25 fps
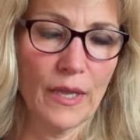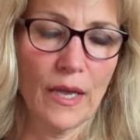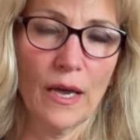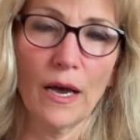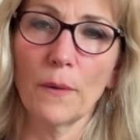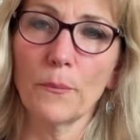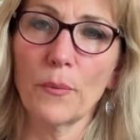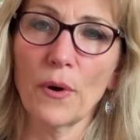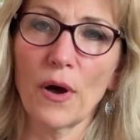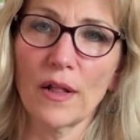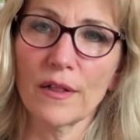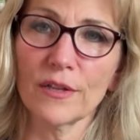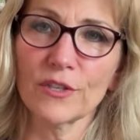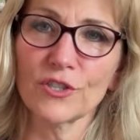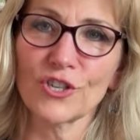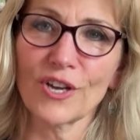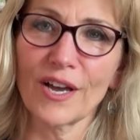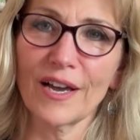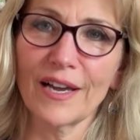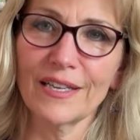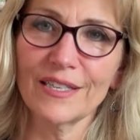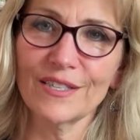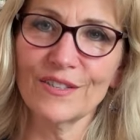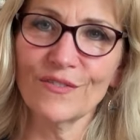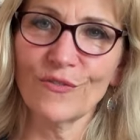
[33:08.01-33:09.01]

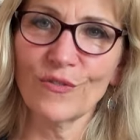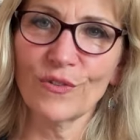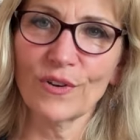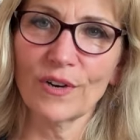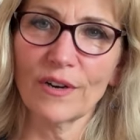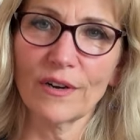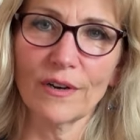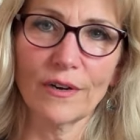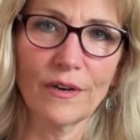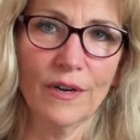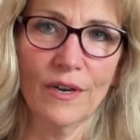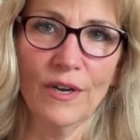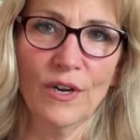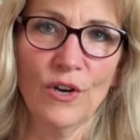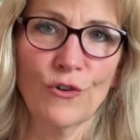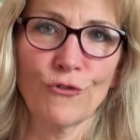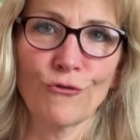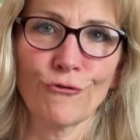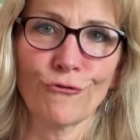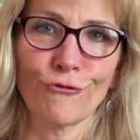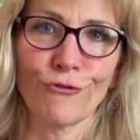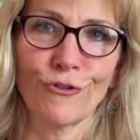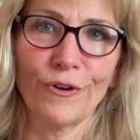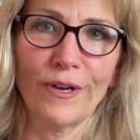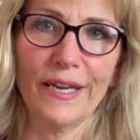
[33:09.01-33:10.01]
apologize for
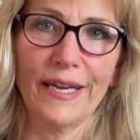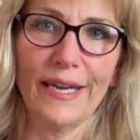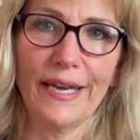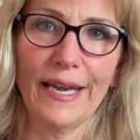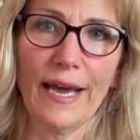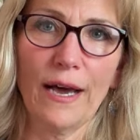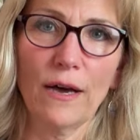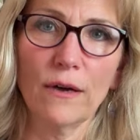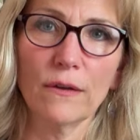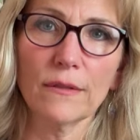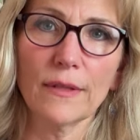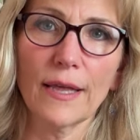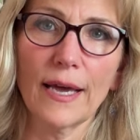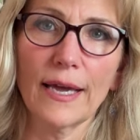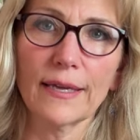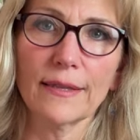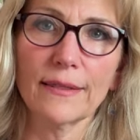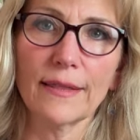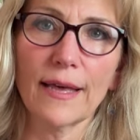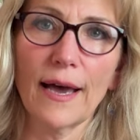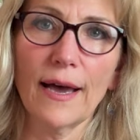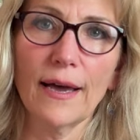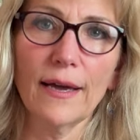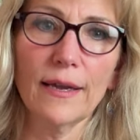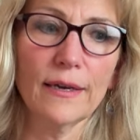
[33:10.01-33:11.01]
freaking out like
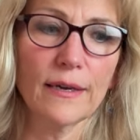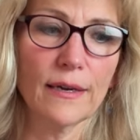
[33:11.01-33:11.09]
that.